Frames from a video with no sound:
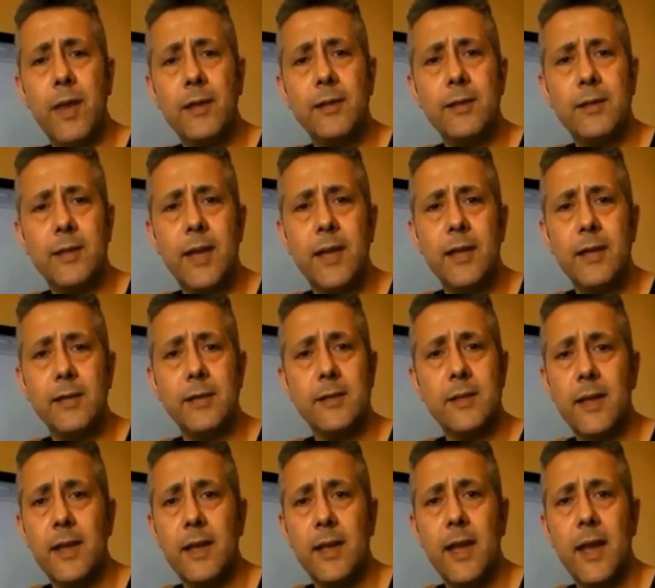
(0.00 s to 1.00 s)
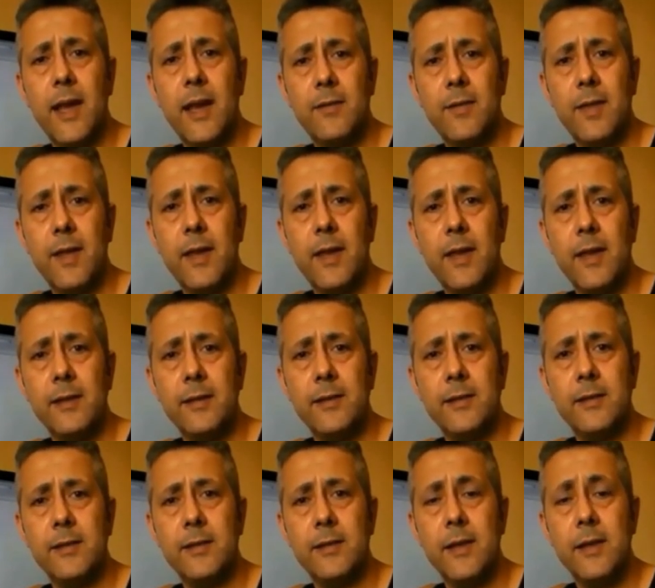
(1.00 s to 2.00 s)
with antennae sticking out of their
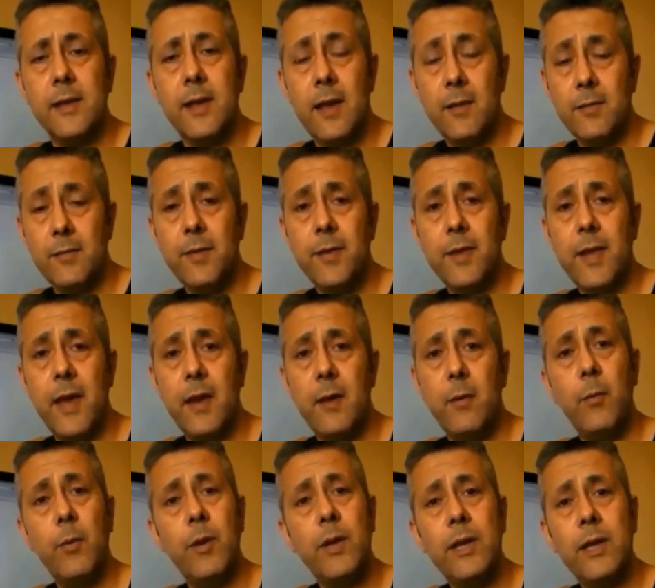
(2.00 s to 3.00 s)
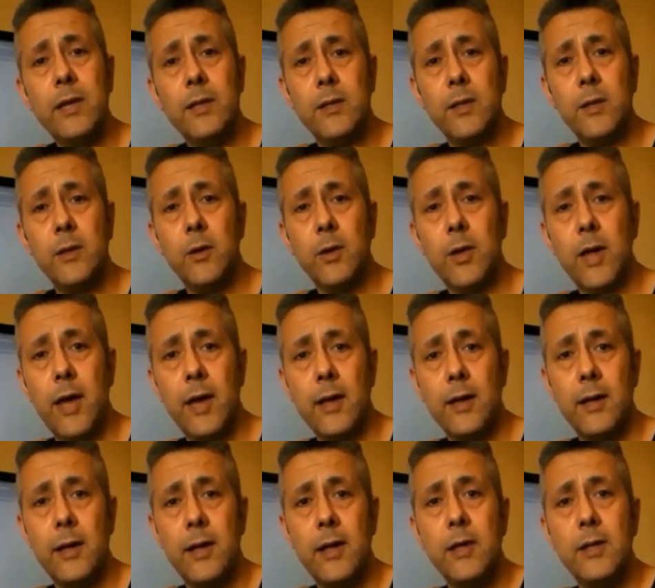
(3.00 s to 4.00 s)
heads. And for that, we need to look
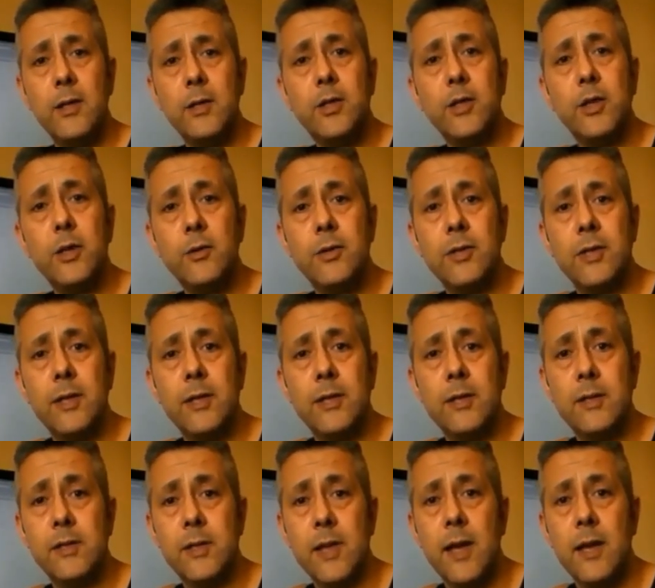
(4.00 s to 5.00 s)
at Zeus's